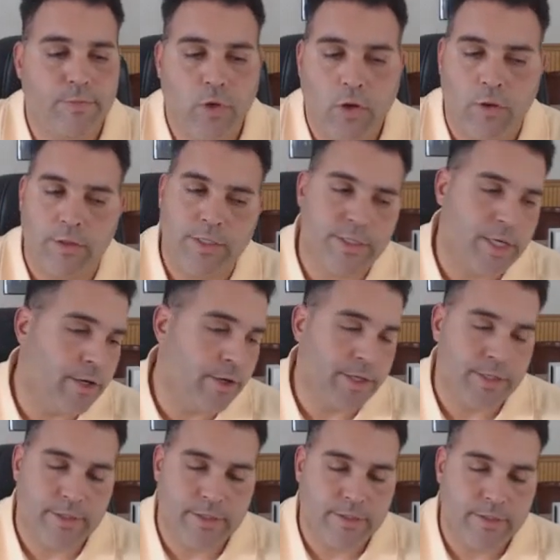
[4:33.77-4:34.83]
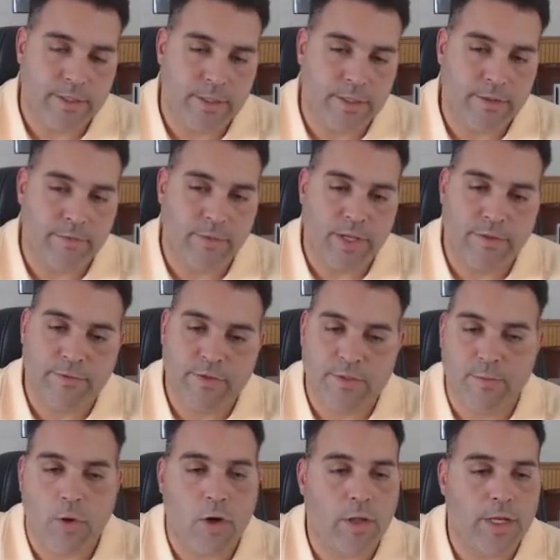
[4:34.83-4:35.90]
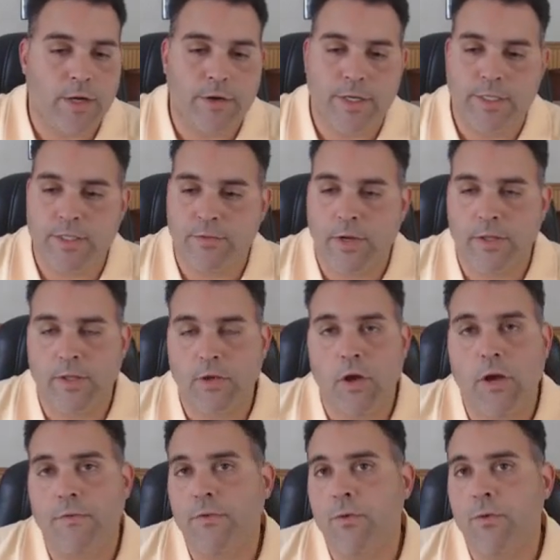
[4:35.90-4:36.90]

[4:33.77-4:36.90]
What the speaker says: all these areas. We have small areas throughout the golf